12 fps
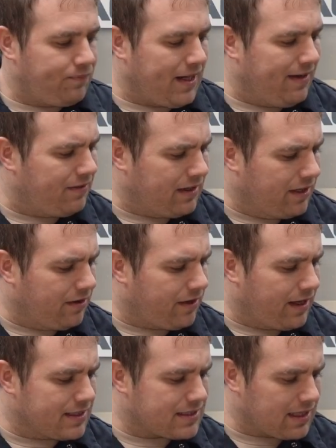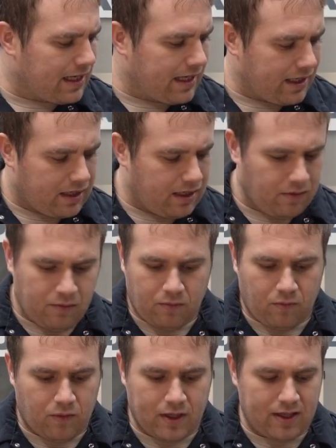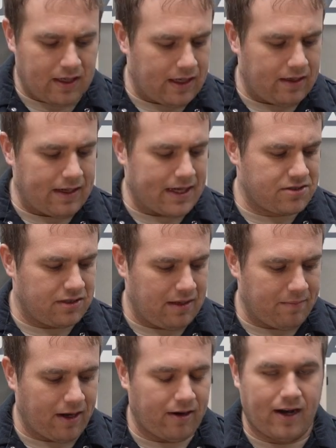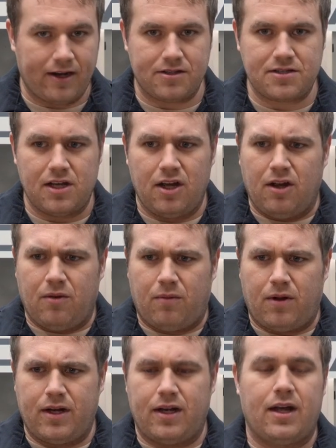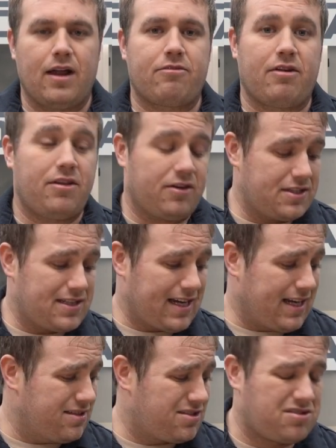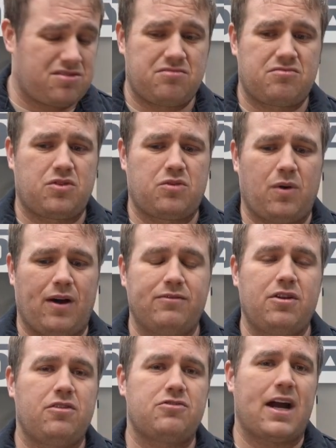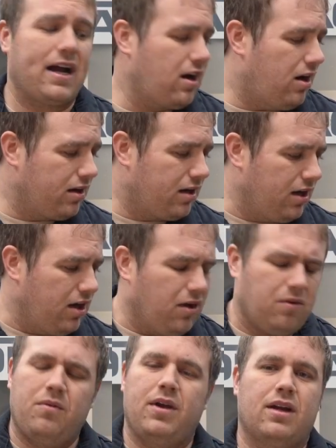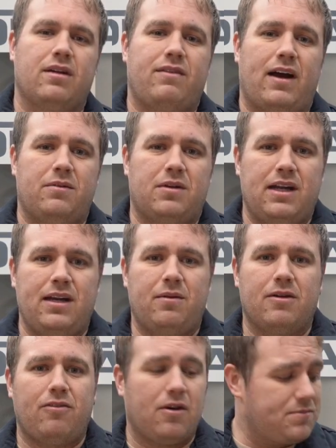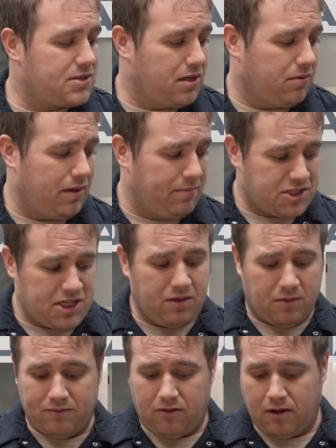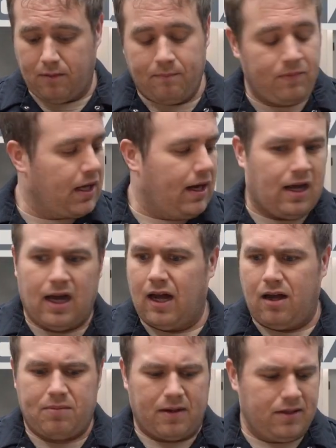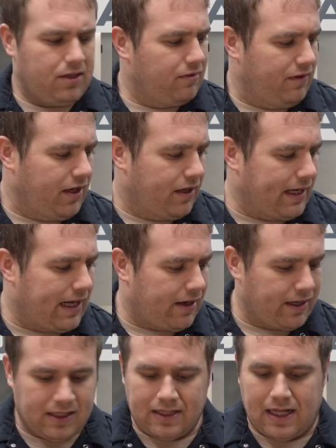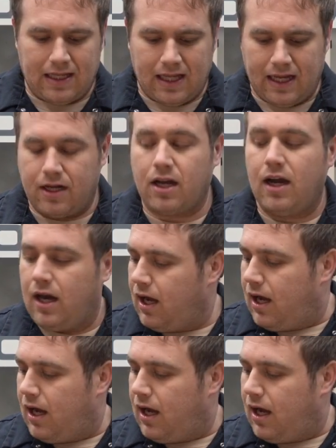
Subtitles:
Even little things like one of the national team para riders wanted a 3/32 12 tooth track cog. We couldn't find one anywhere for him, so we machined one for him. I'll probably do a video on how I did that later.